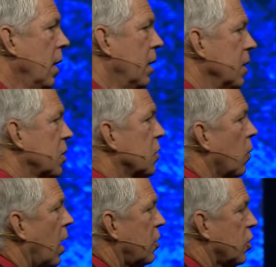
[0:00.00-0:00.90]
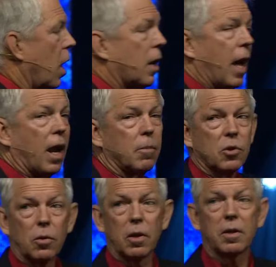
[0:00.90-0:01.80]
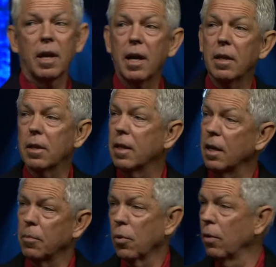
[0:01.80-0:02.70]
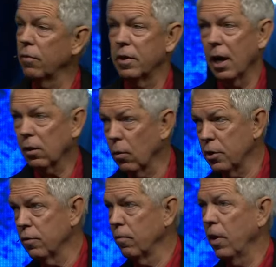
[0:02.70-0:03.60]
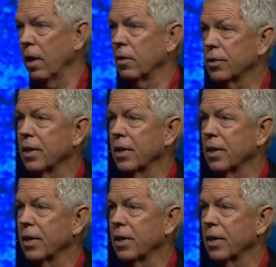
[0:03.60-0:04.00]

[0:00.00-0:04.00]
And this is why John Adams, on the day that they approved the Declaration of Independence,